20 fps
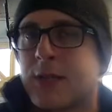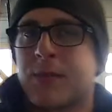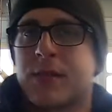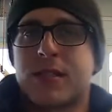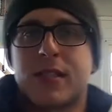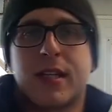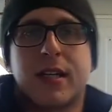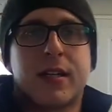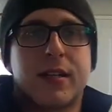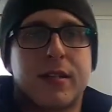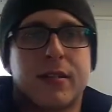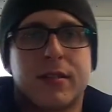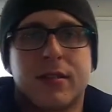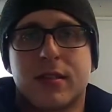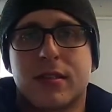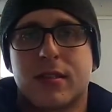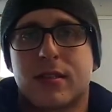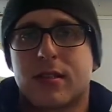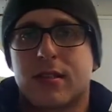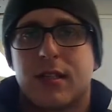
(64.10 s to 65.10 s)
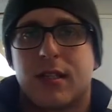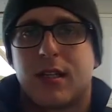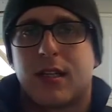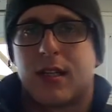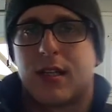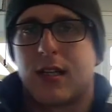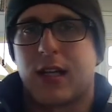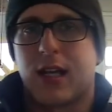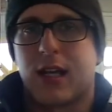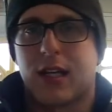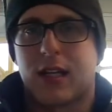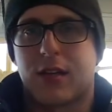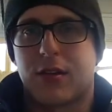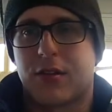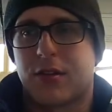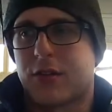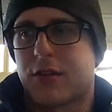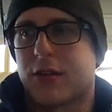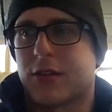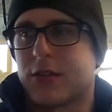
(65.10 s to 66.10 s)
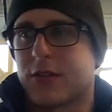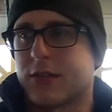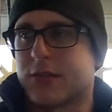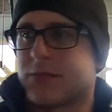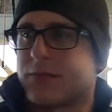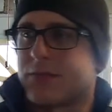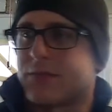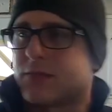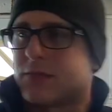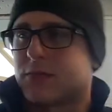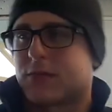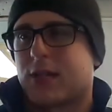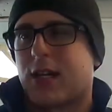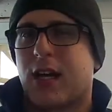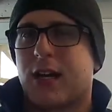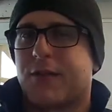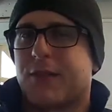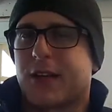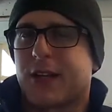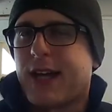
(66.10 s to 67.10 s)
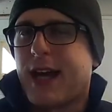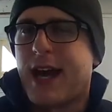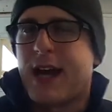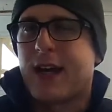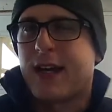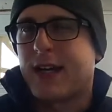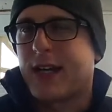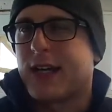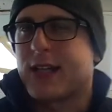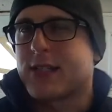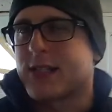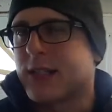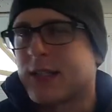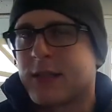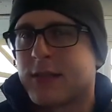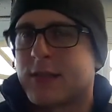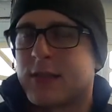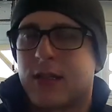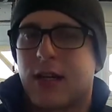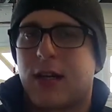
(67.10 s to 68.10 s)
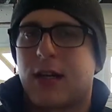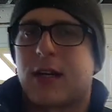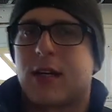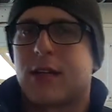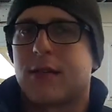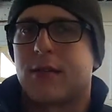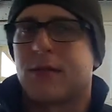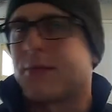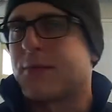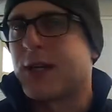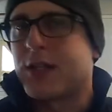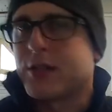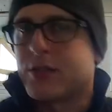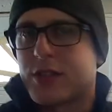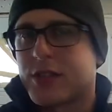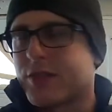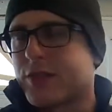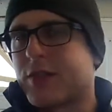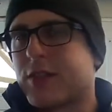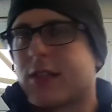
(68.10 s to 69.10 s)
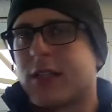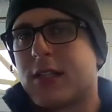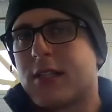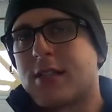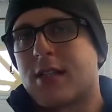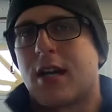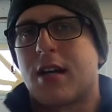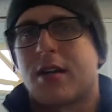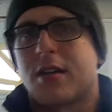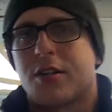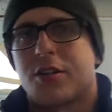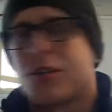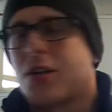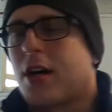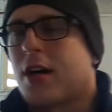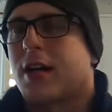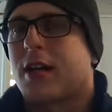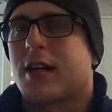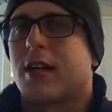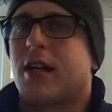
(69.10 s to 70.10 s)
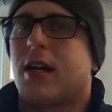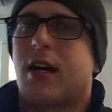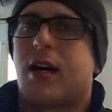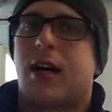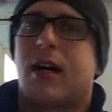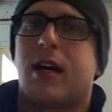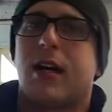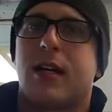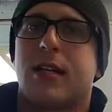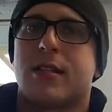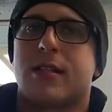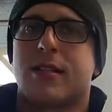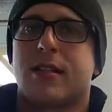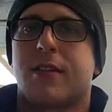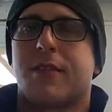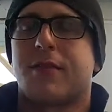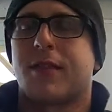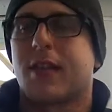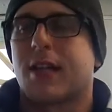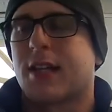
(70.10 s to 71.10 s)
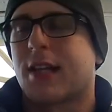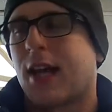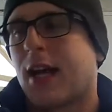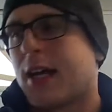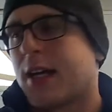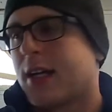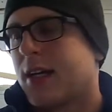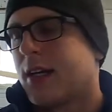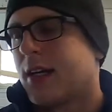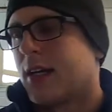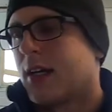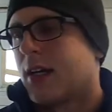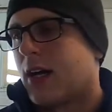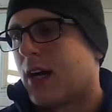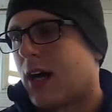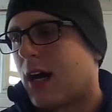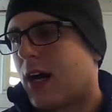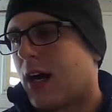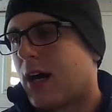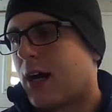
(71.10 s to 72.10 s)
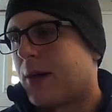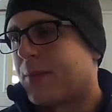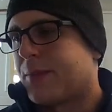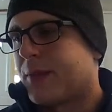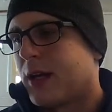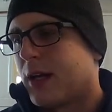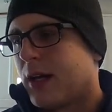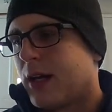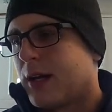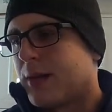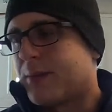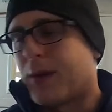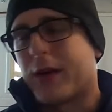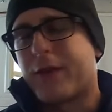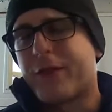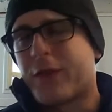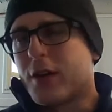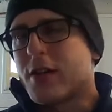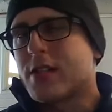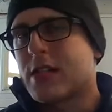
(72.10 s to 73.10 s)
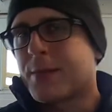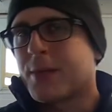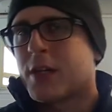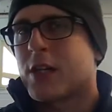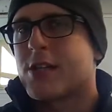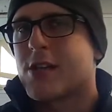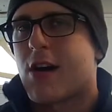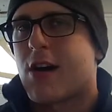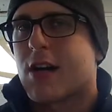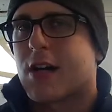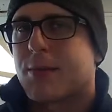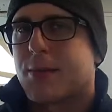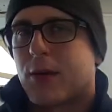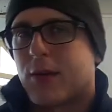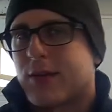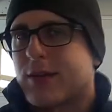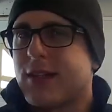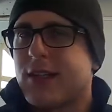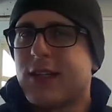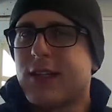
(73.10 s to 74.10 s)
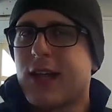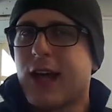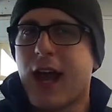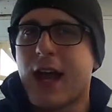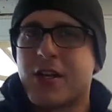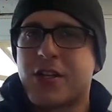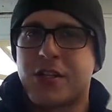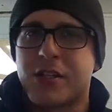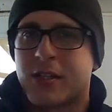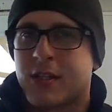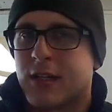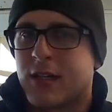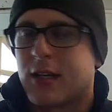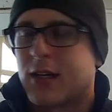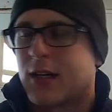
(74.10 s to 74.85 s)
materials like they're kind of like anodizing metals for inside of the truck and stuff like that. But first I'm going to talk about the engine